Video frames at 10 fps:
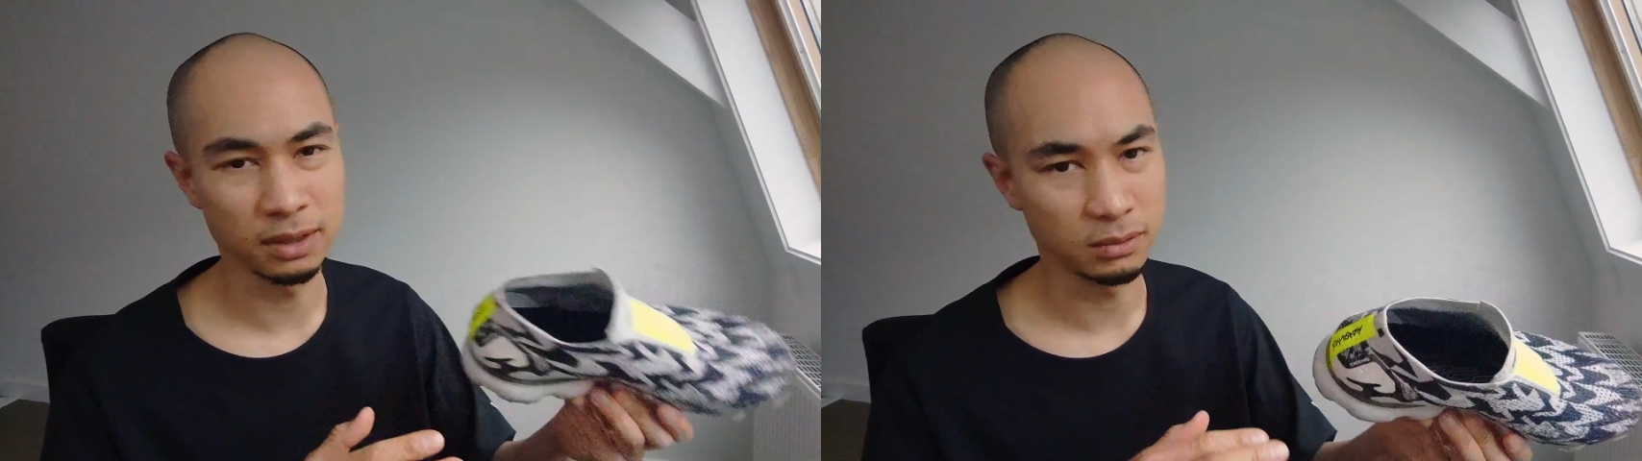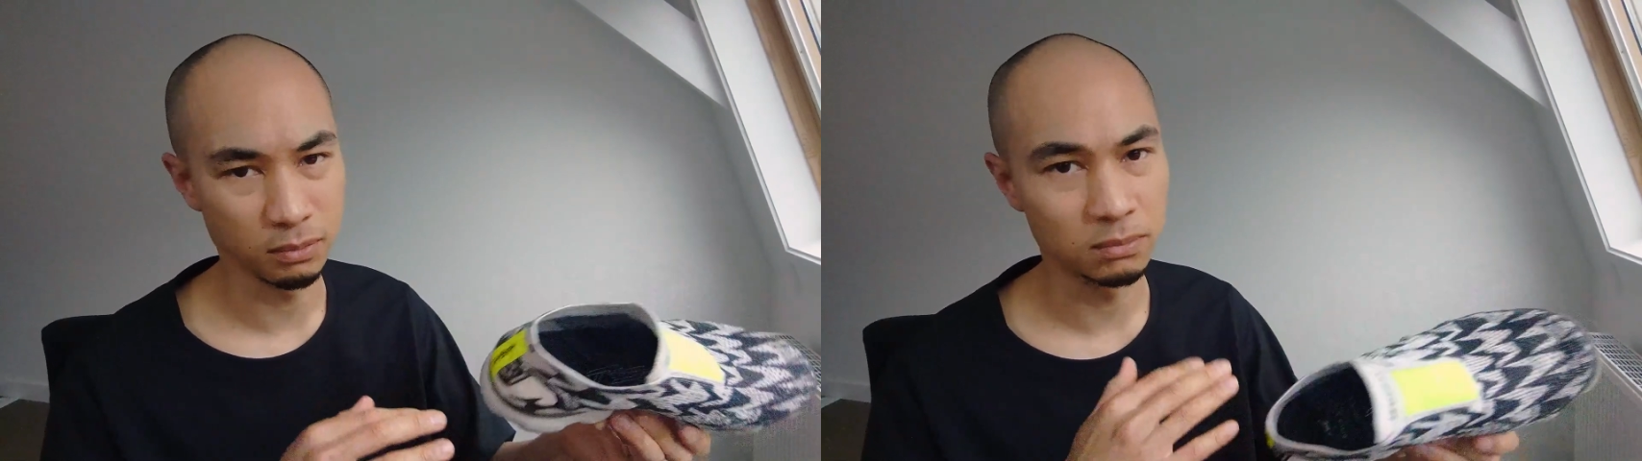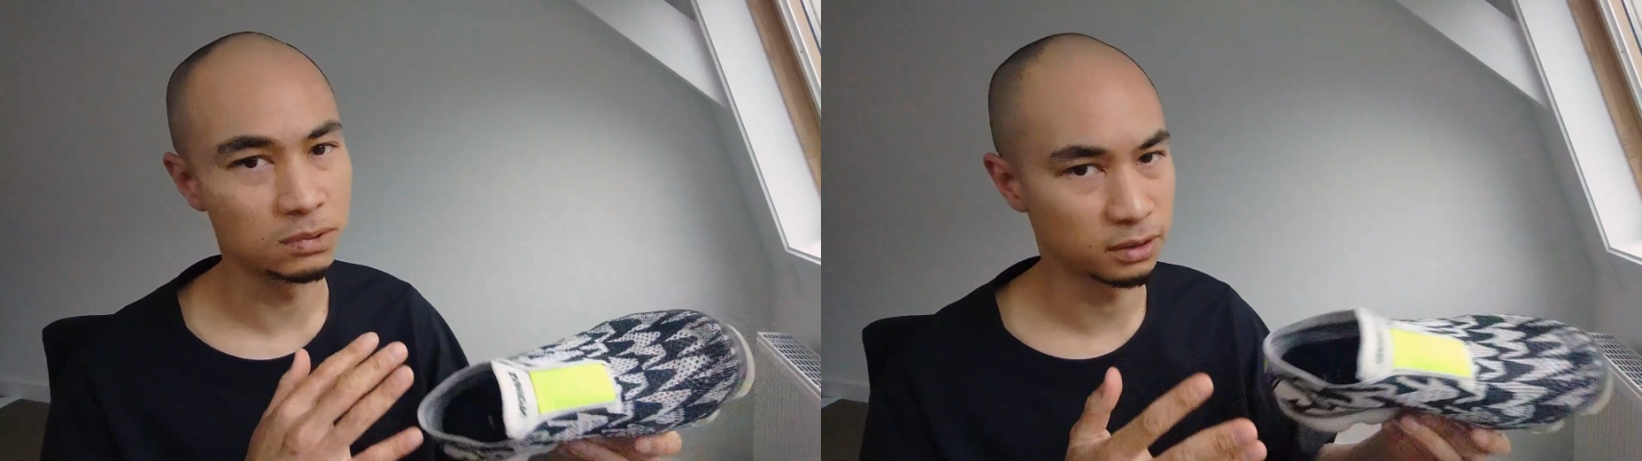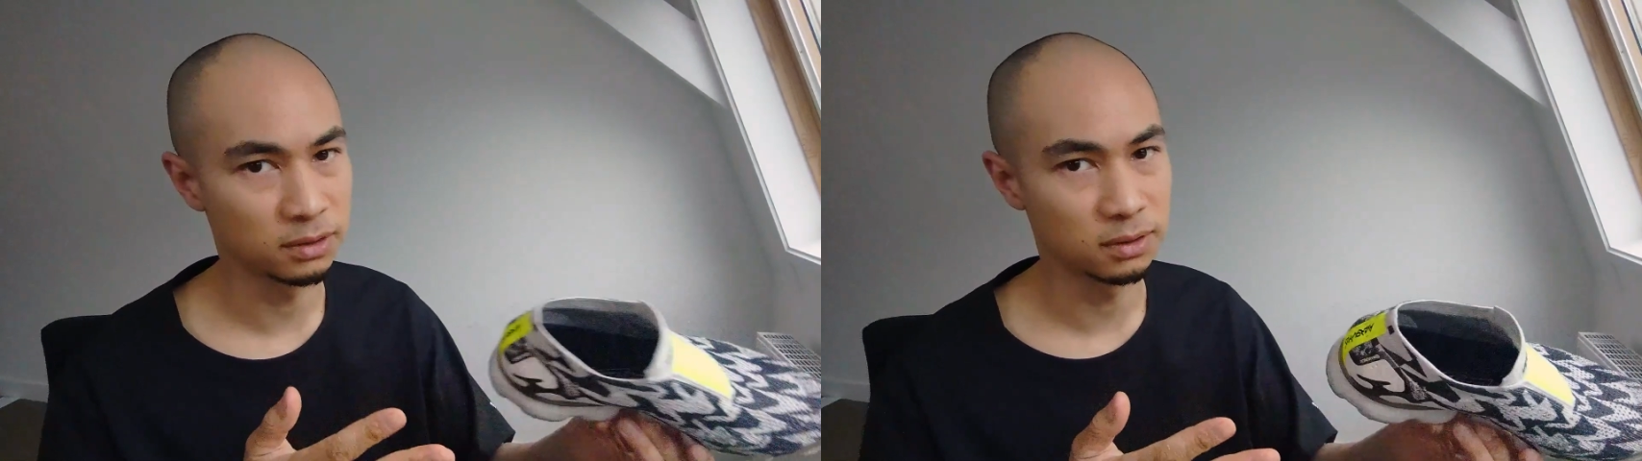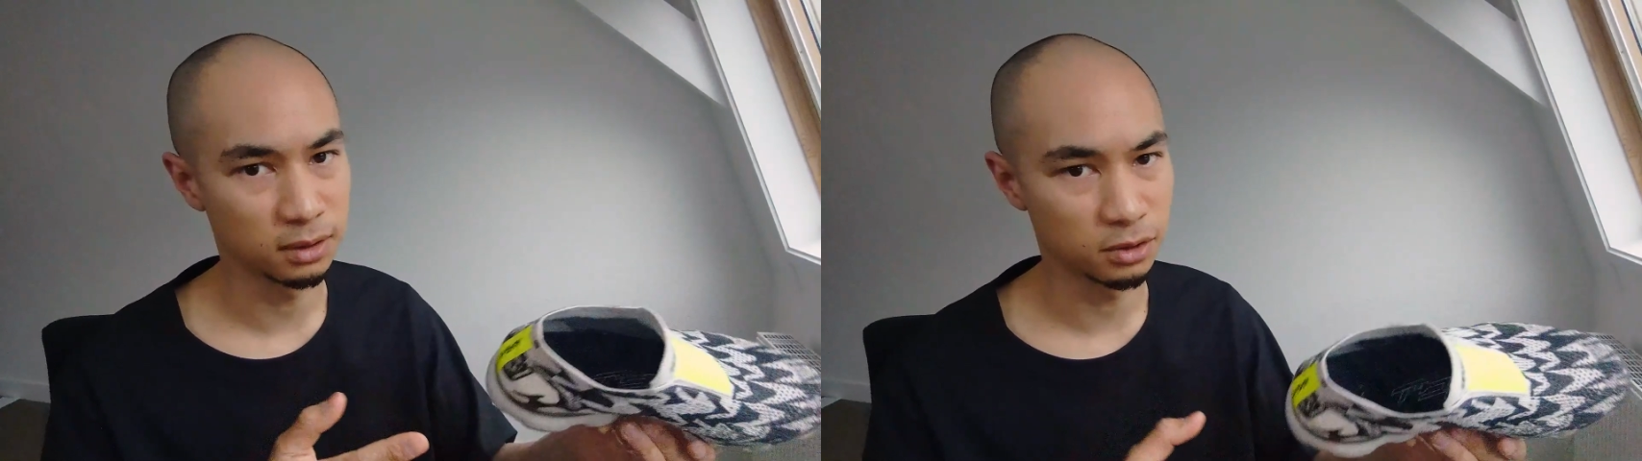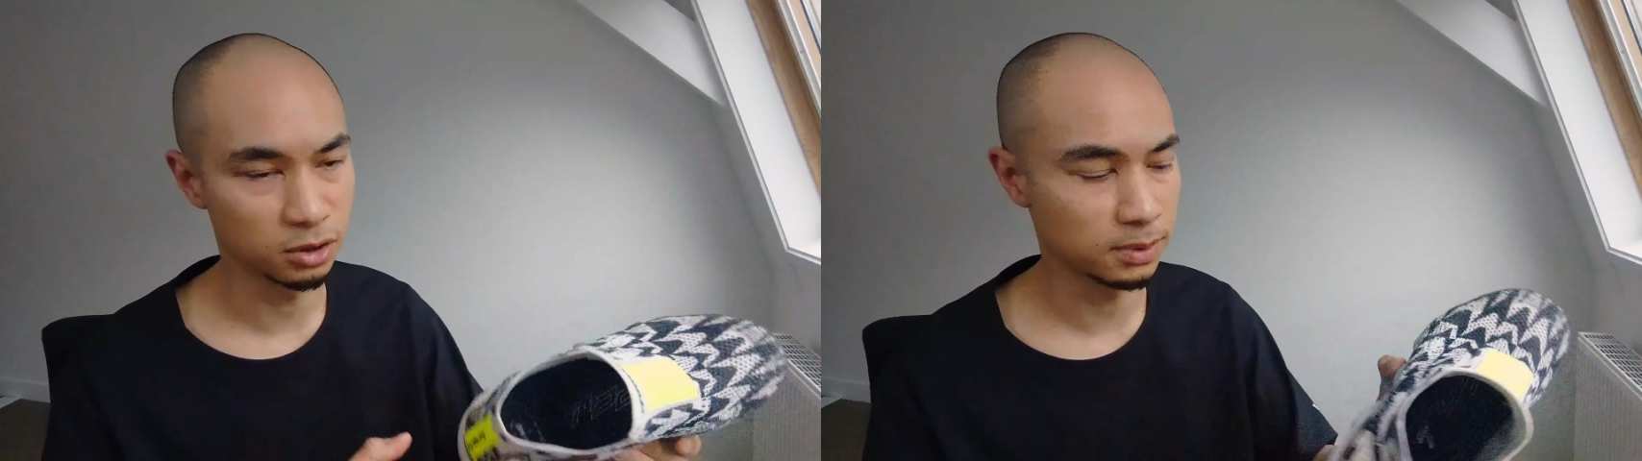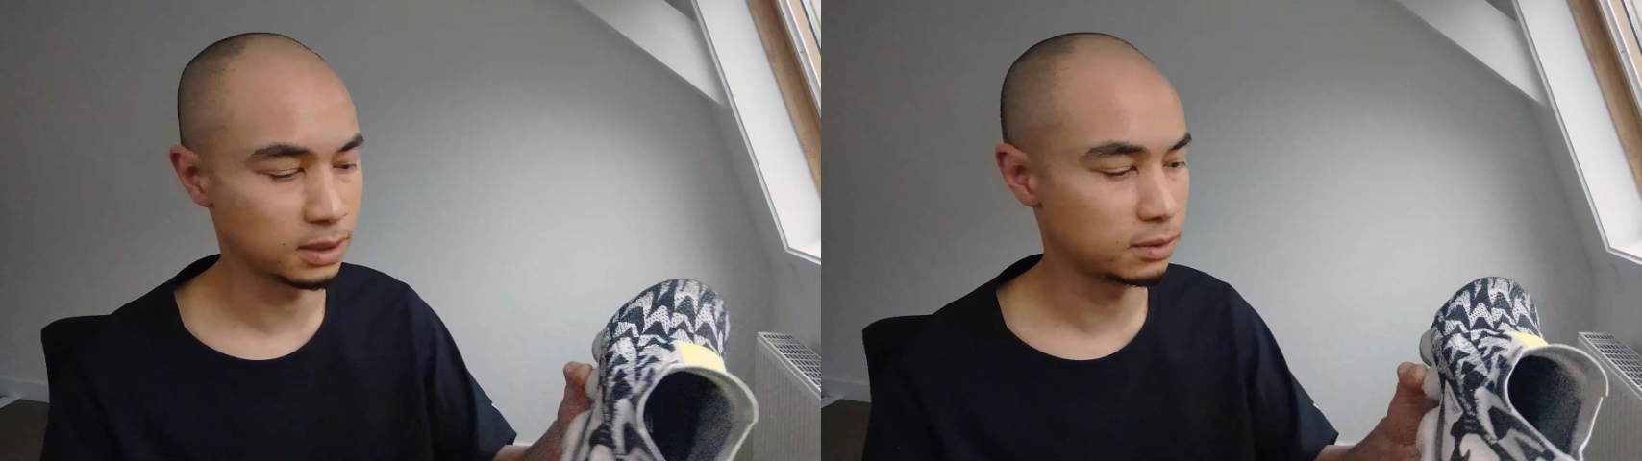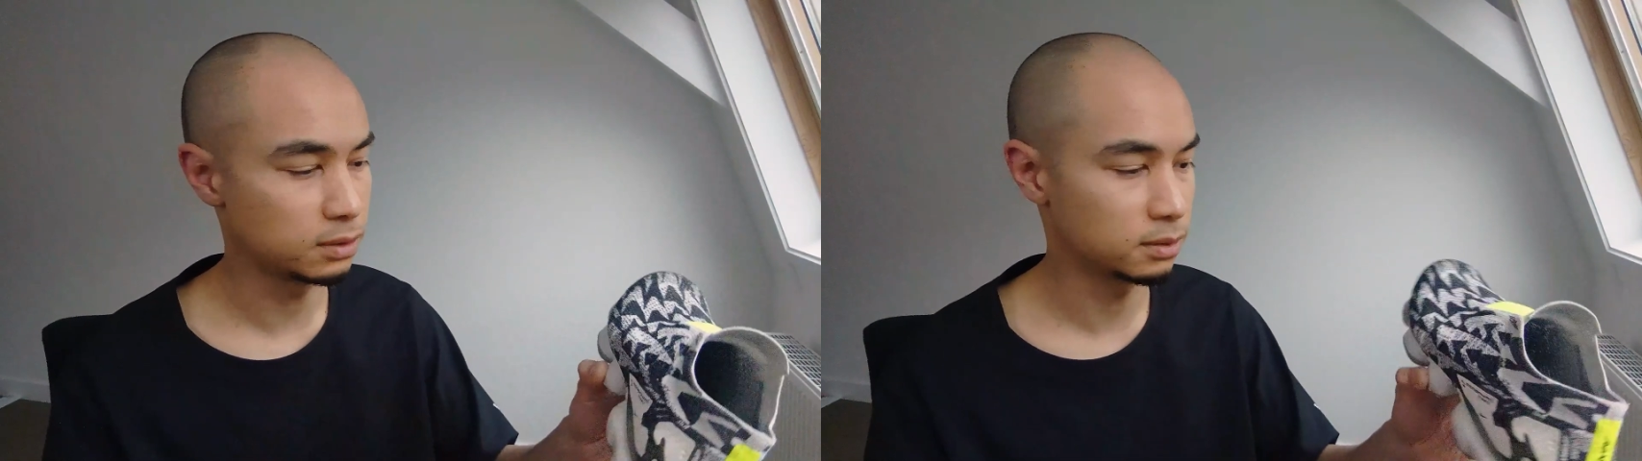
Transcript: they are gonna smell.